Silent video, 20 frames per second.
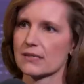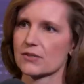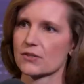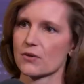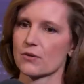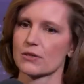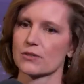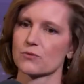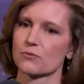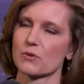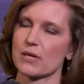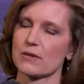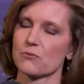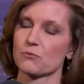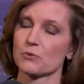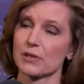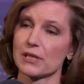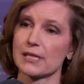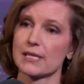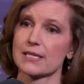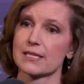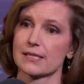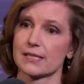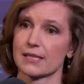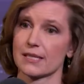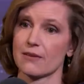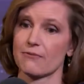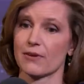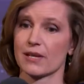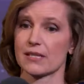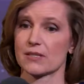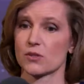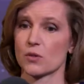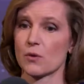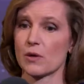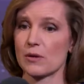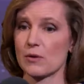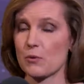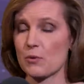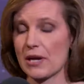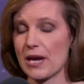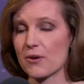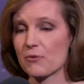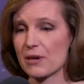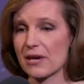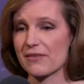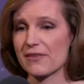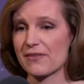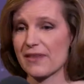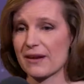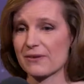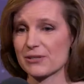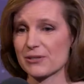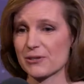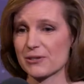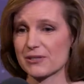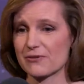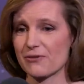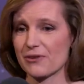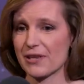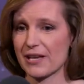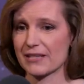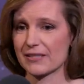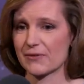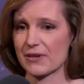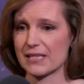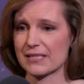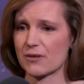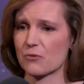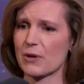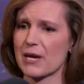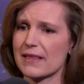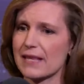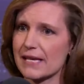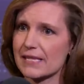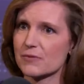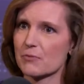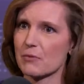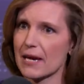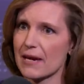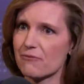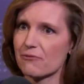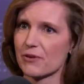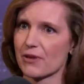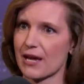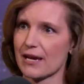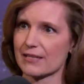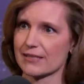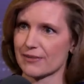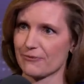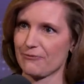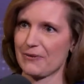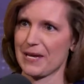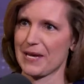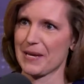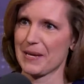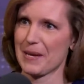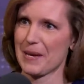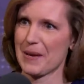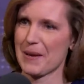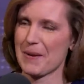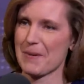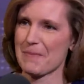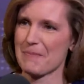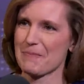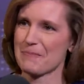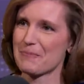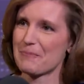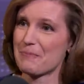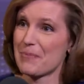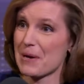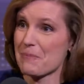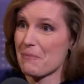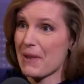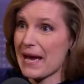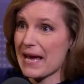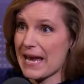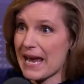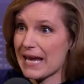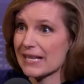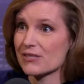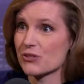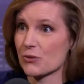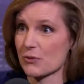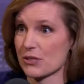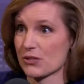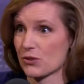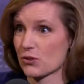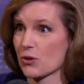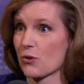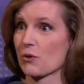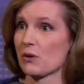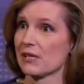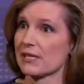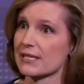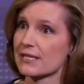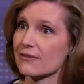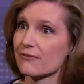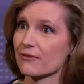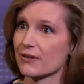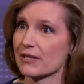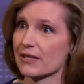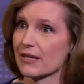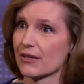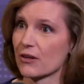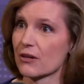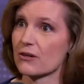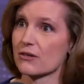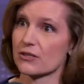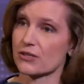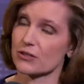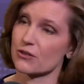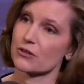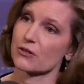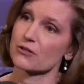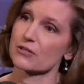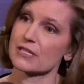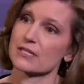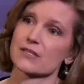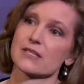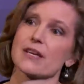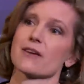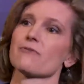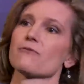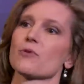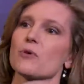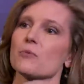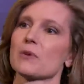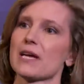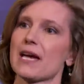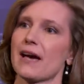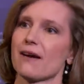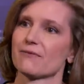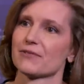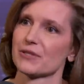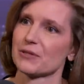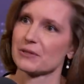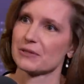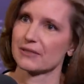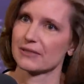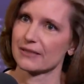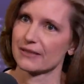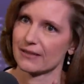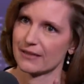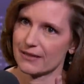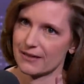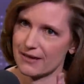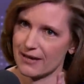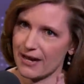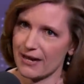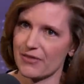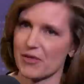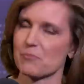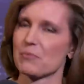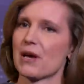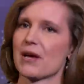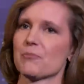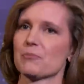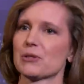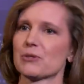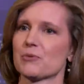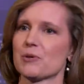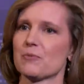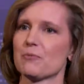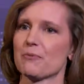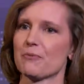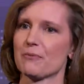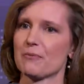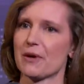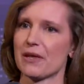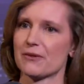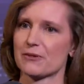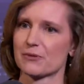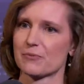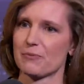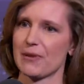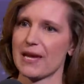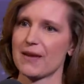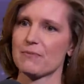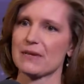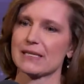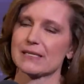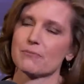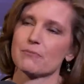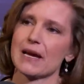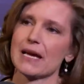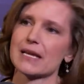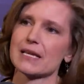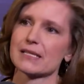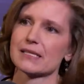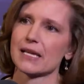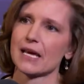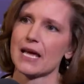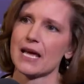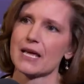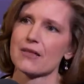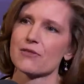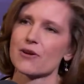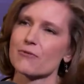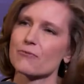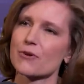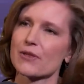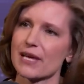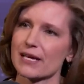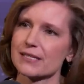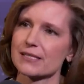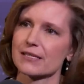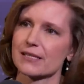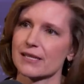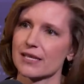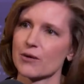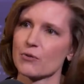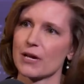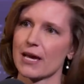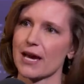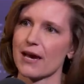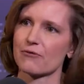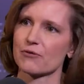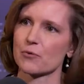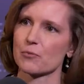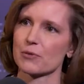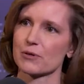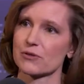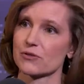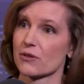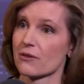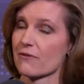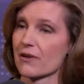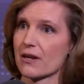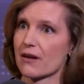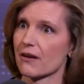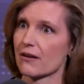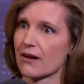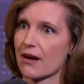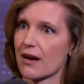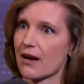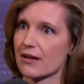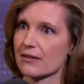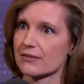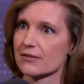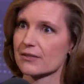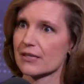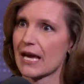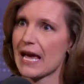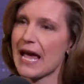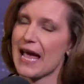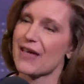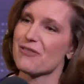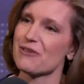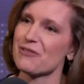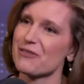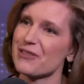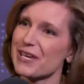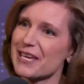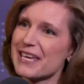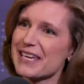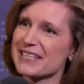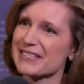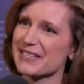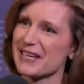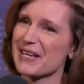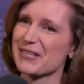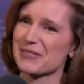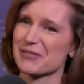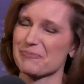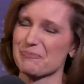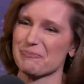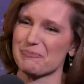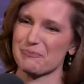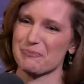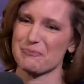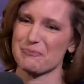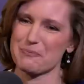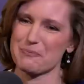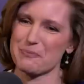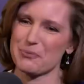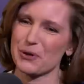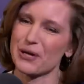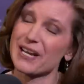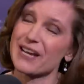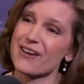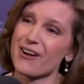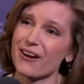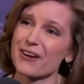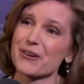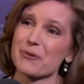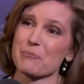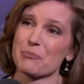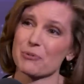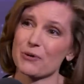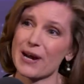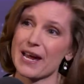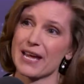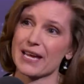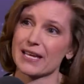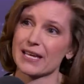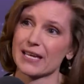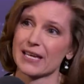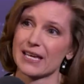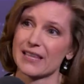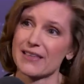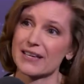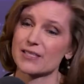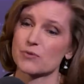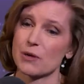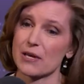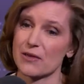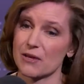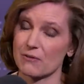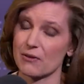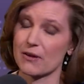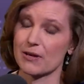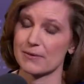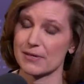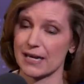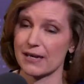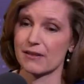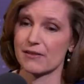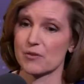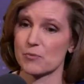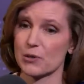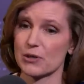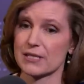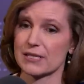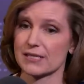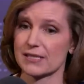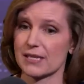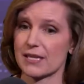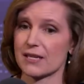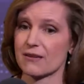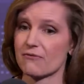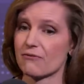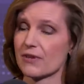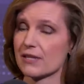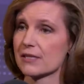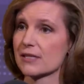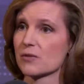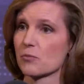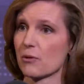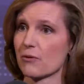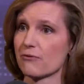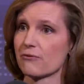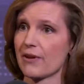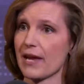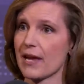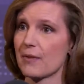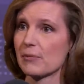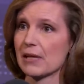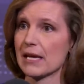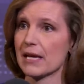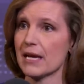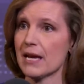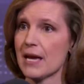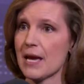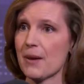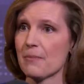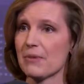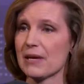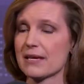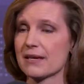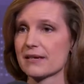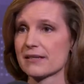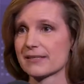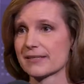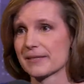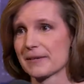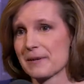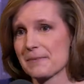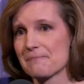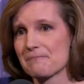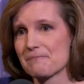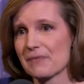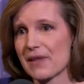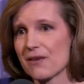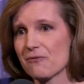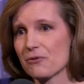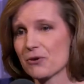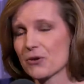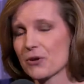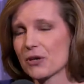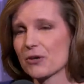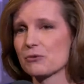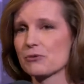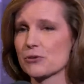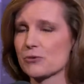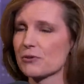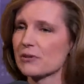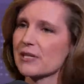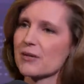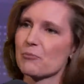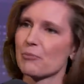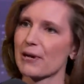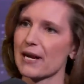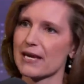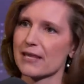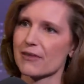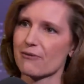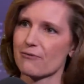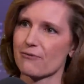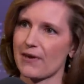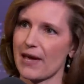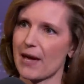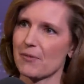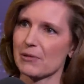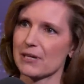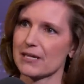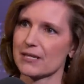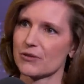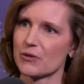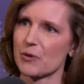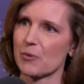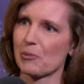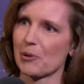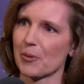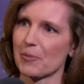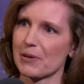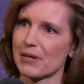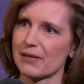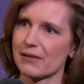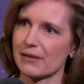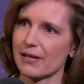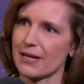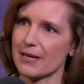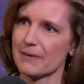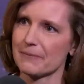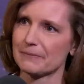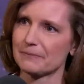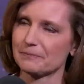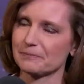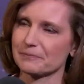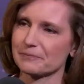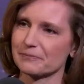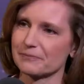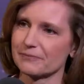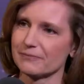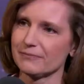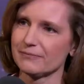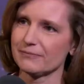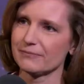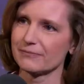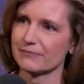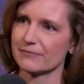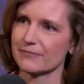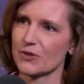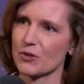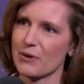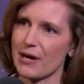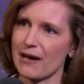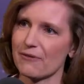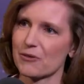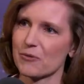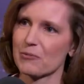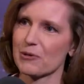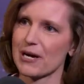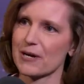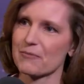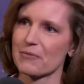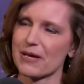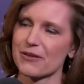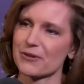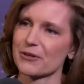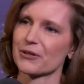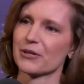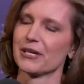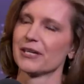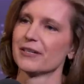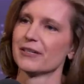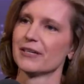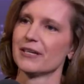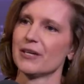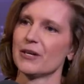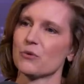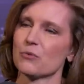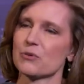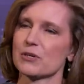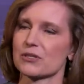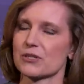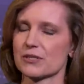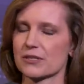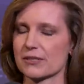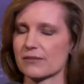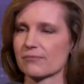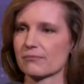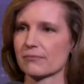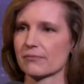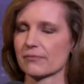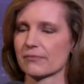and so it really is significant. So when I read that was her philosophy, I said, wait, that's my philosophy. But my answer is totally different than hers. Hers is, therefore, we have to cut the bond between mothers and babies, and mine is, therefore, that's the thing we have to preserve at all costs. And the thing is, it's pretty hard to break. That's why the title of the book is The Invincible Family, because if you're going to truly break the family and do it permanently, you have to break motherhood, which is